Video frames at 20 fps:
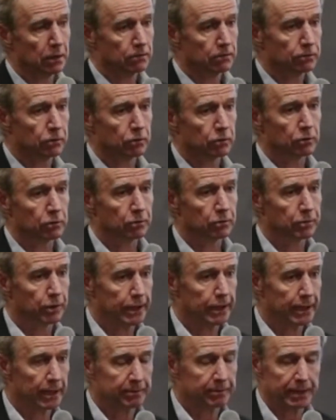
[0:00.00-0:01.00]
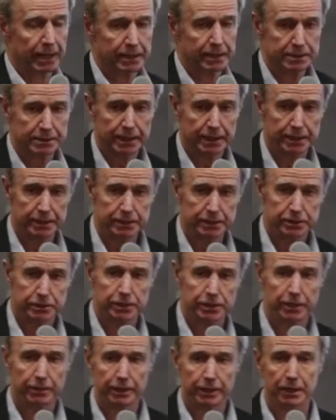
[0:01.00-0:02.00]
for putting up case studies,
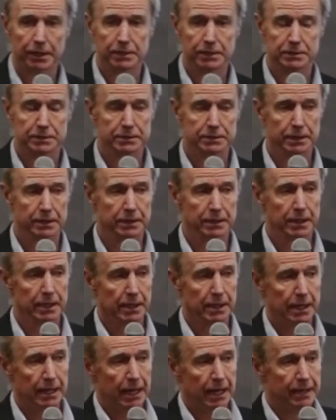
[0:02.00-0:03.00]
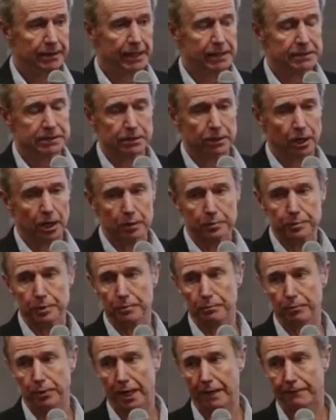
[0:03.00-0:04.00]
sharing lessons, and that's an
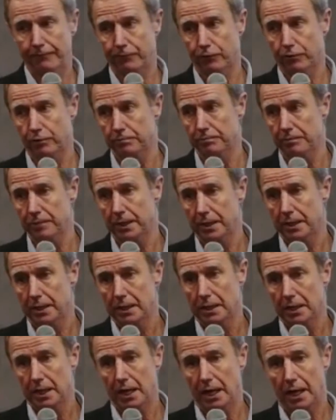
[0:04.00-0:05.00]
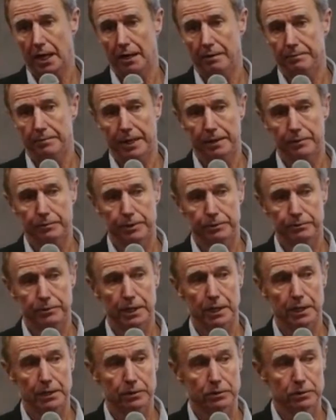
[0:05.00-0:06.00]
open platform. And we
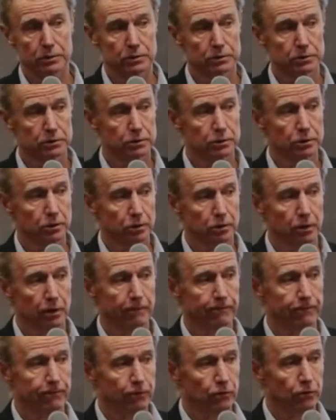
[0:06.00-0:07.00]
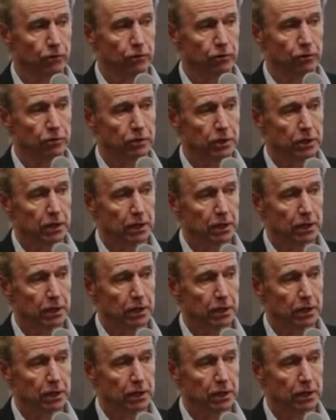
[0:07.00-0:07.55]
really do look for